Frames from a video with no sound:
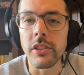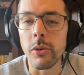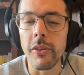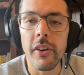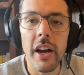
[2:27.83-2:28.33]

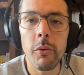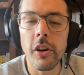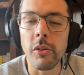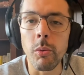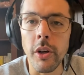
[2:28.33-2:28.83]
So if I
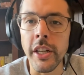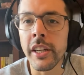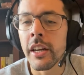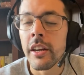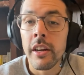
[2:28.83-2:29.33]
want to
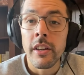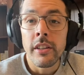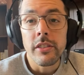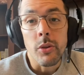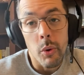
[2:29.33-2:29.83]
work
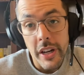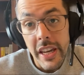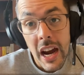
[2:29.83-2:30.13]
20